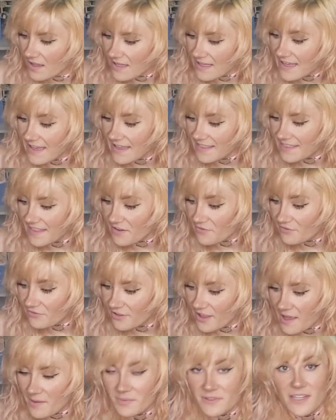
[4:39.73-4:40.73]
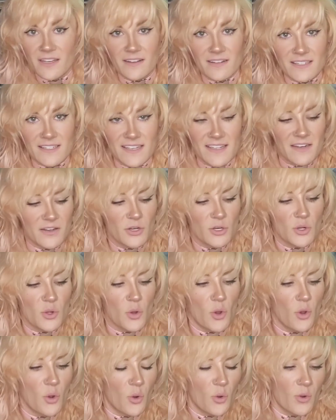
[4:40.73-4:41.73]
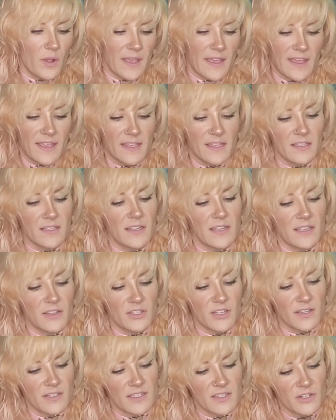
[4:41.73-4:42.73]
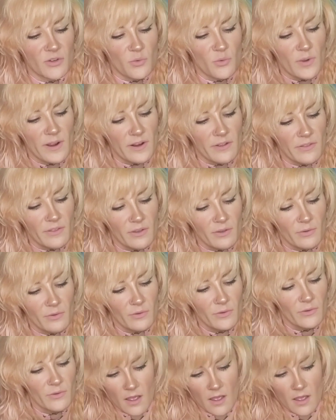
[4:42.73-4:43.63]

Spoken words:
Get that flap tucked in. Okay, tucked into where though?